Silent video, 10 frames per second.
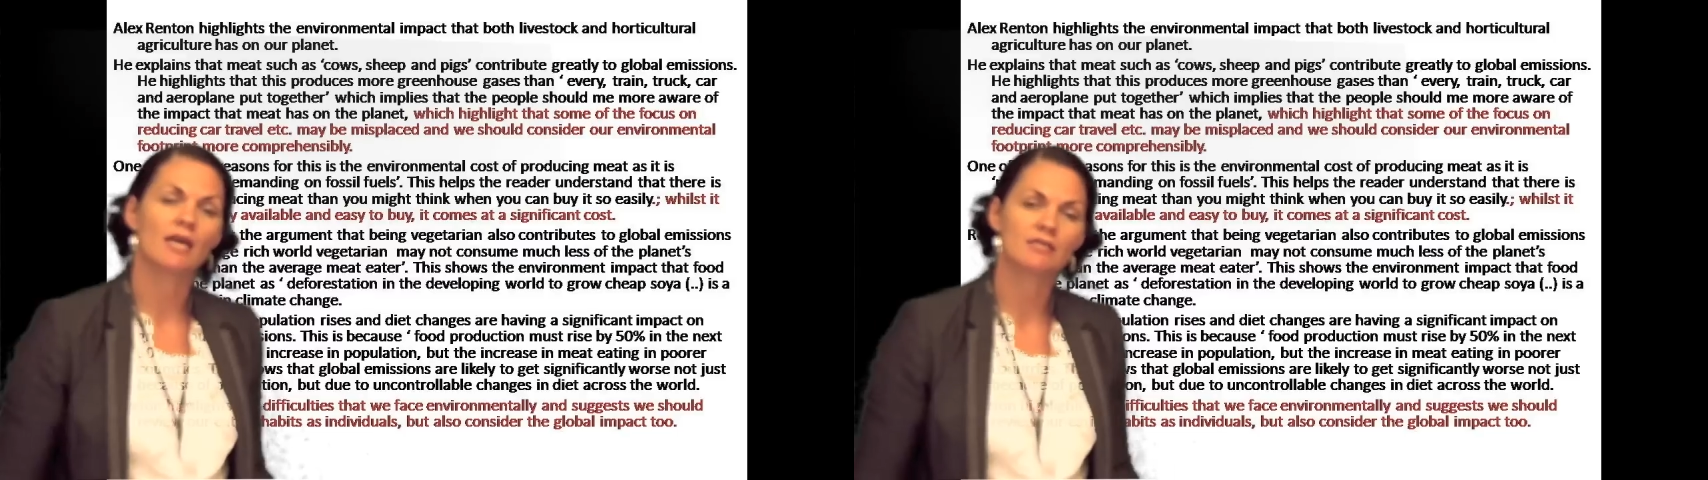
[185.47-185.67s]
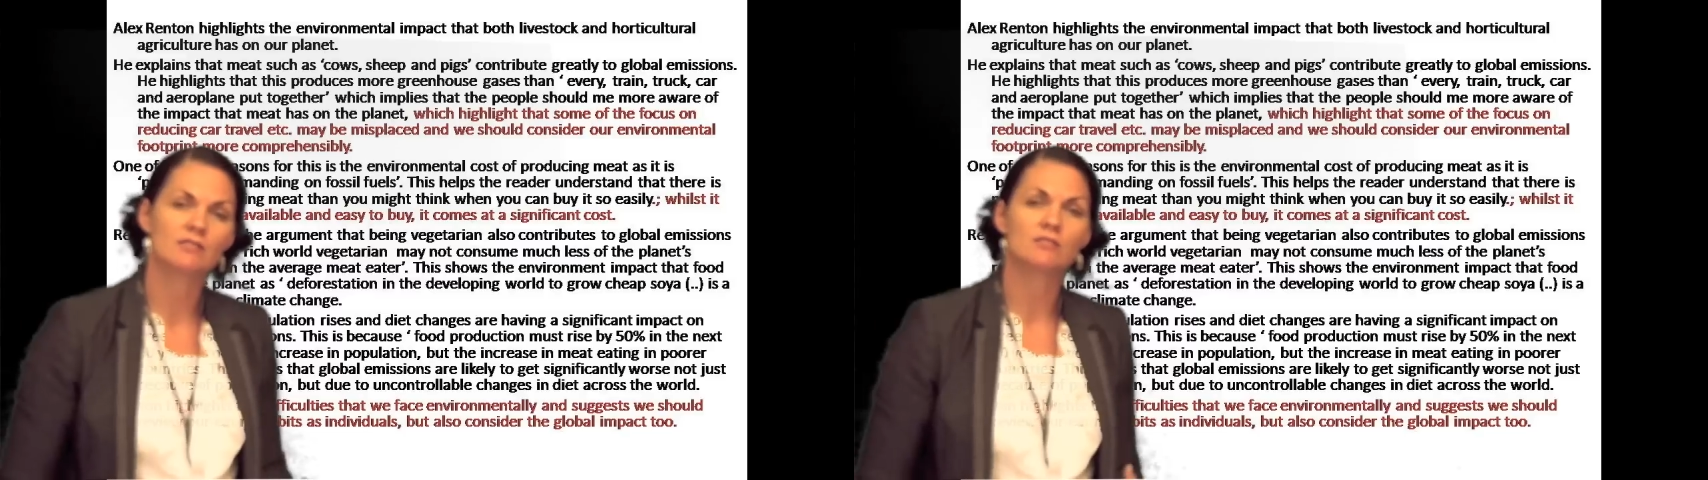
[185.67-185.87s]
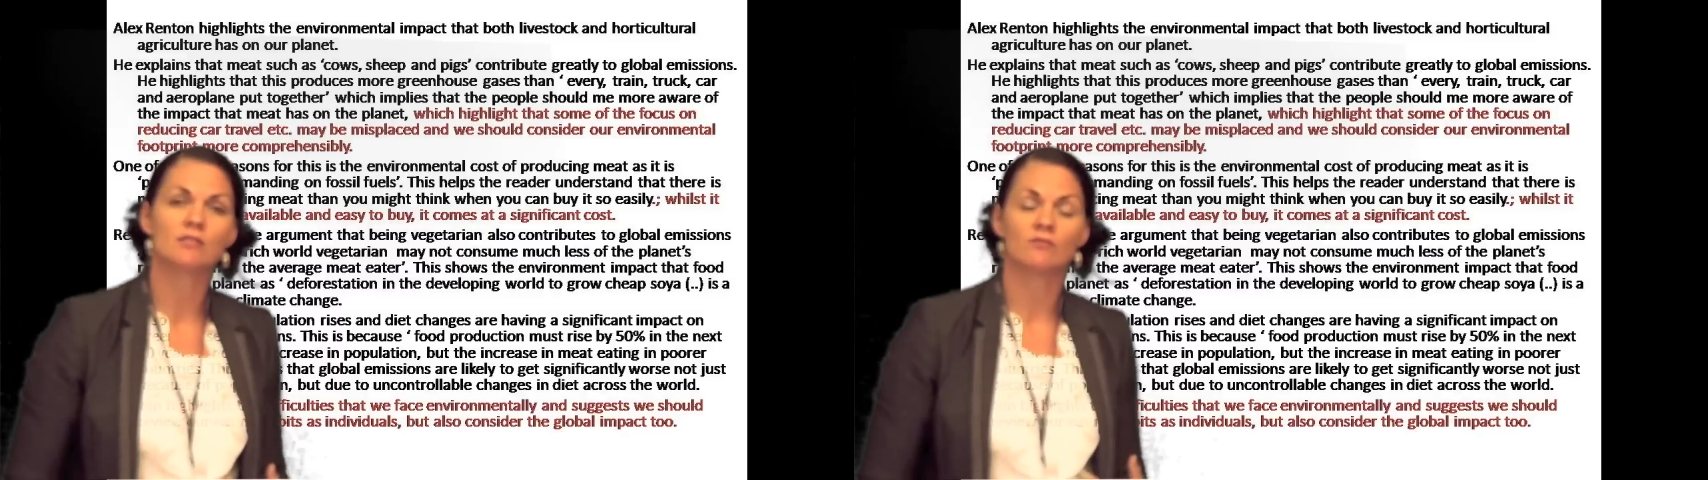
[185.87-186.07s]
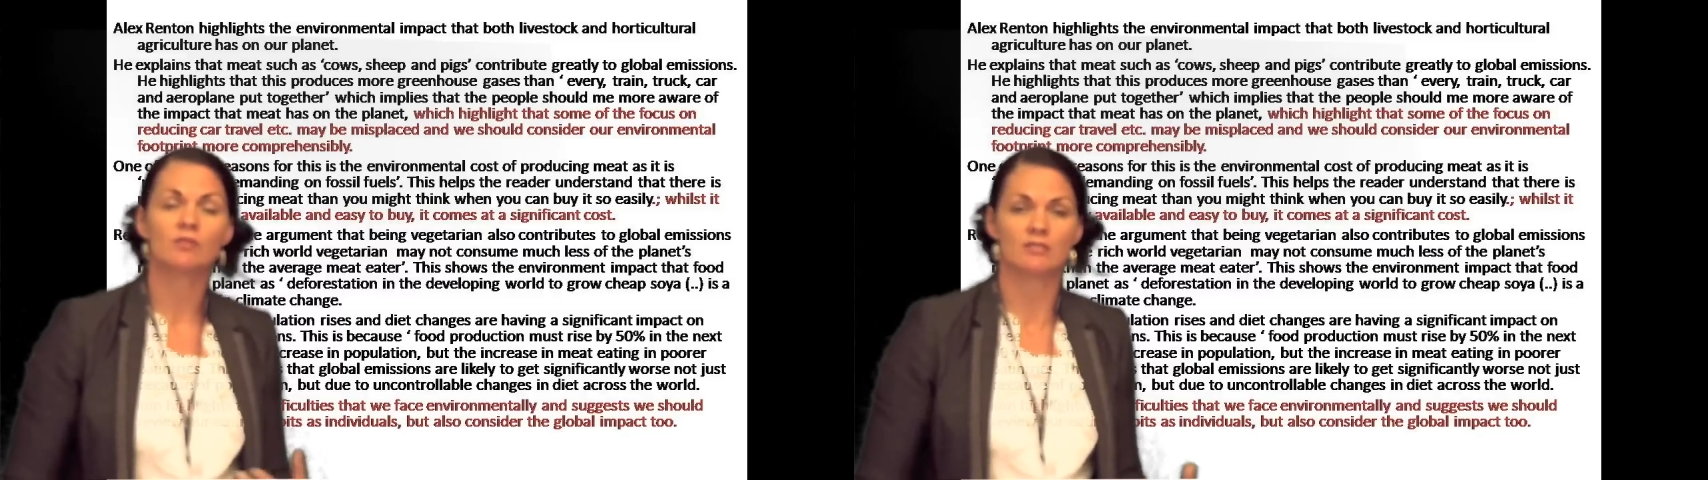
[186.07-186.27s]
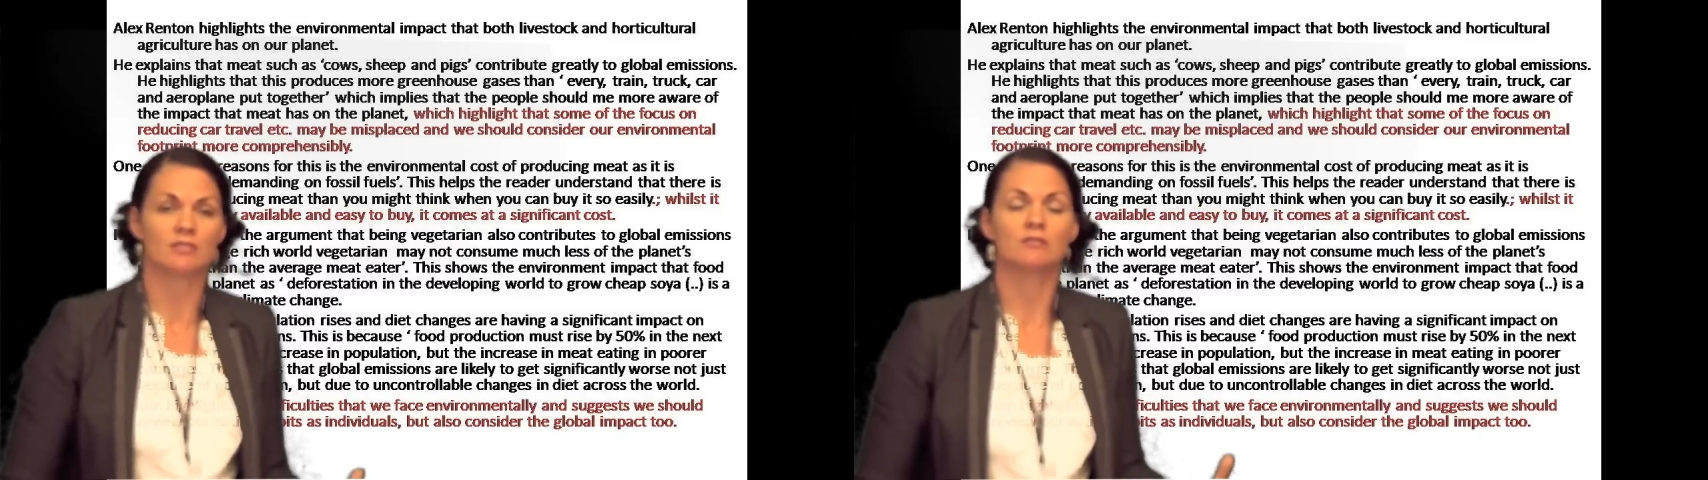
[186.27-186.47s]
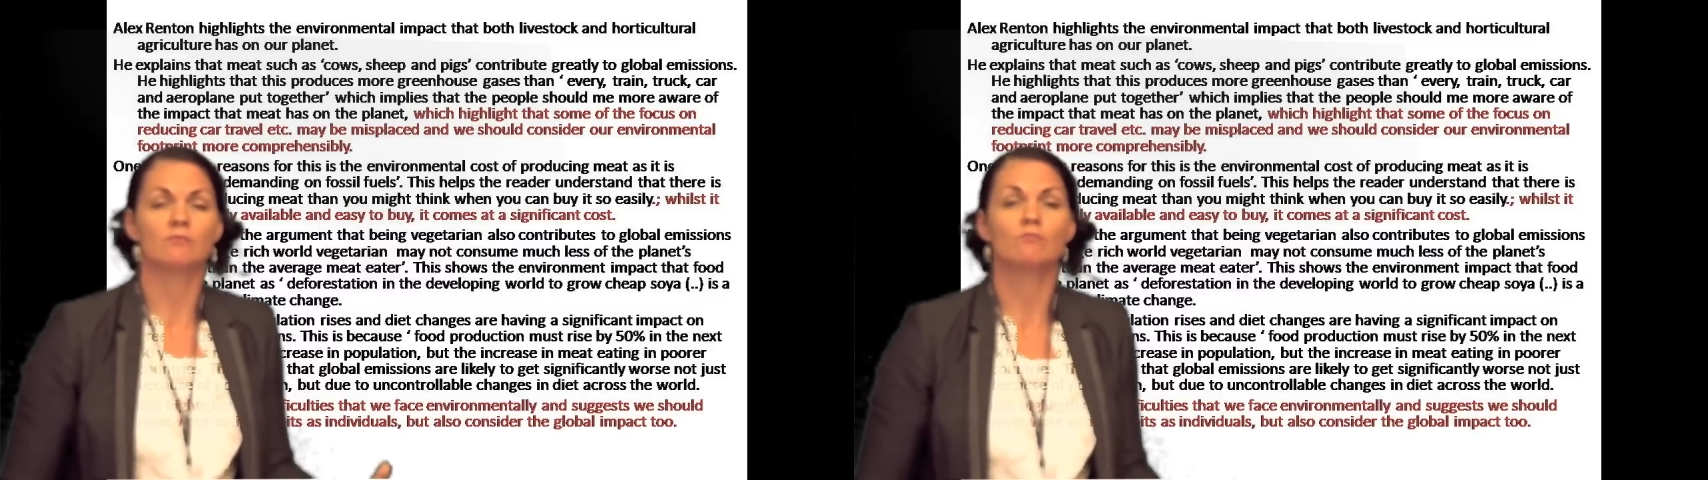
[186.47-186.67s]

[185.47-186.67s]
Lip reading: is a